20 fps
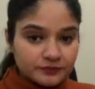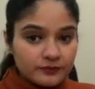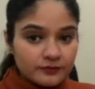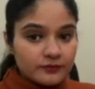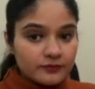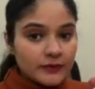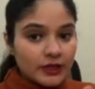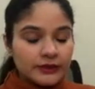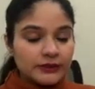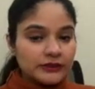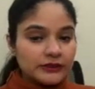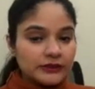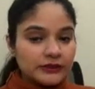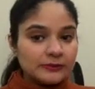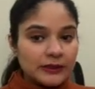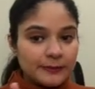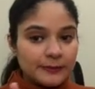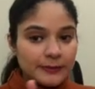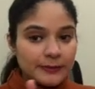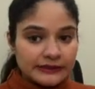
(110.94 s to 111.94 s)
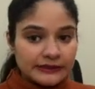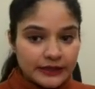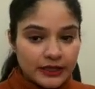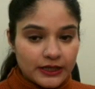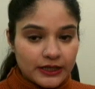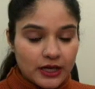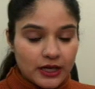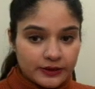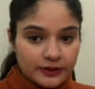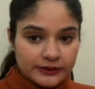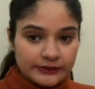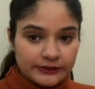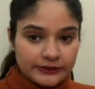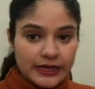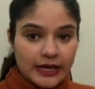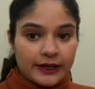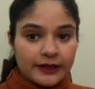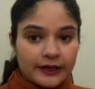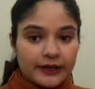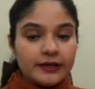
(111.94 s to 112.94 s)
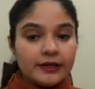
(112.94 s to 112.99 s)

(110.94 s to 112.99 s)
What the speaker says: This is my basic understanding